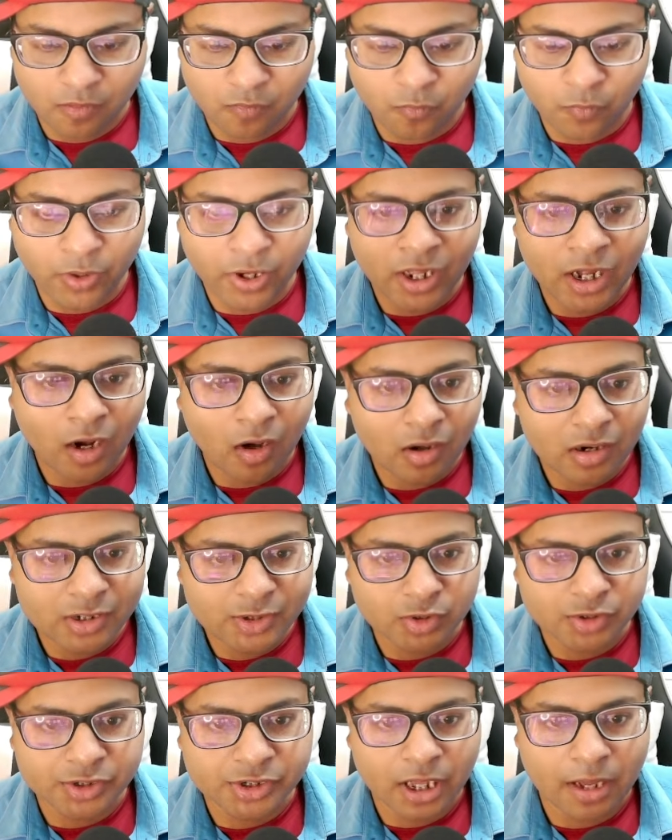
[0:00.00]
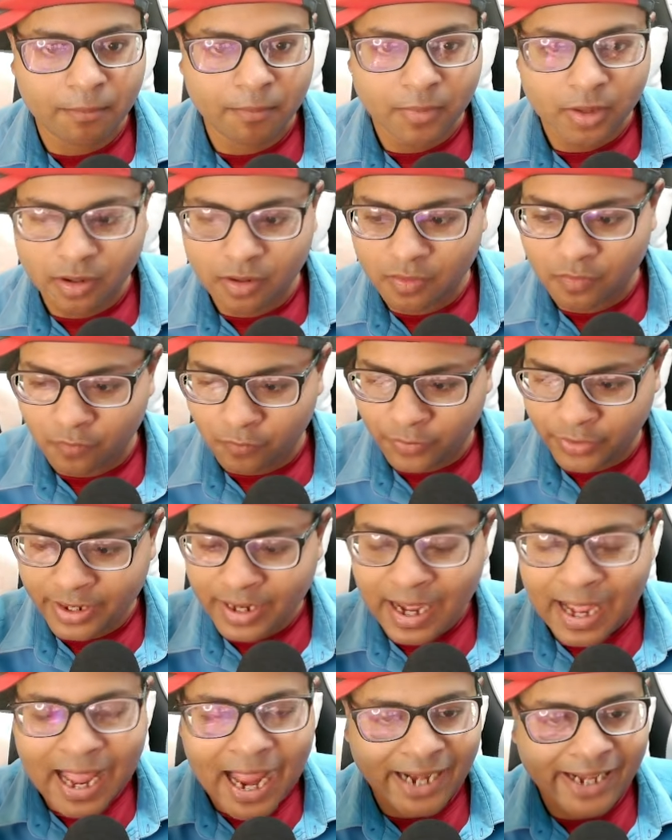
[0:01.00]
Freya also same.
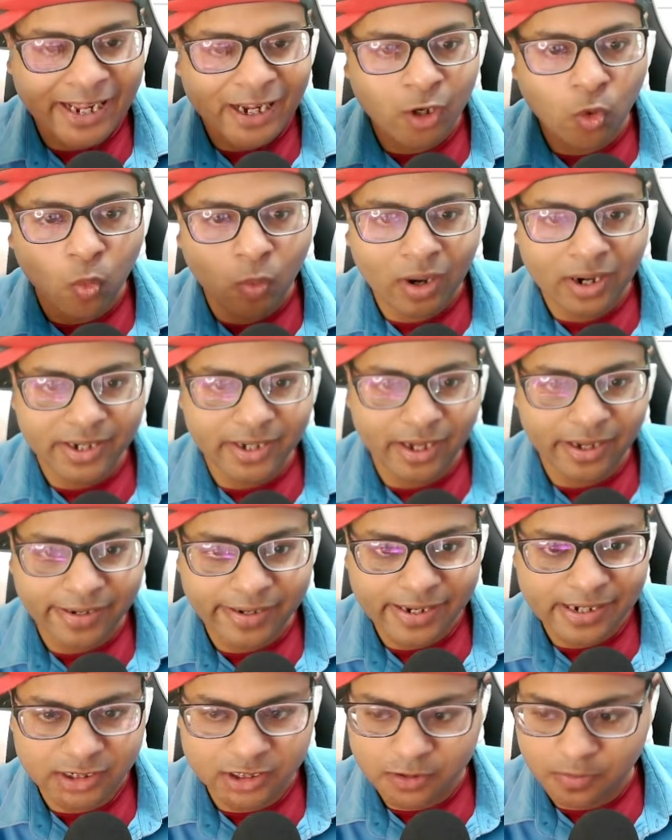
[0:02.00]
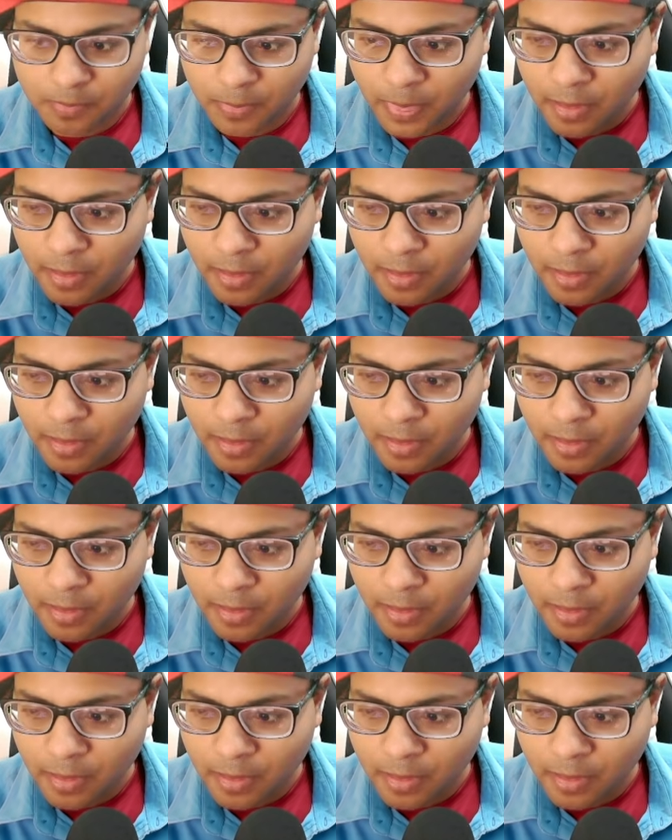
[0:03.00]
Freya attack one target,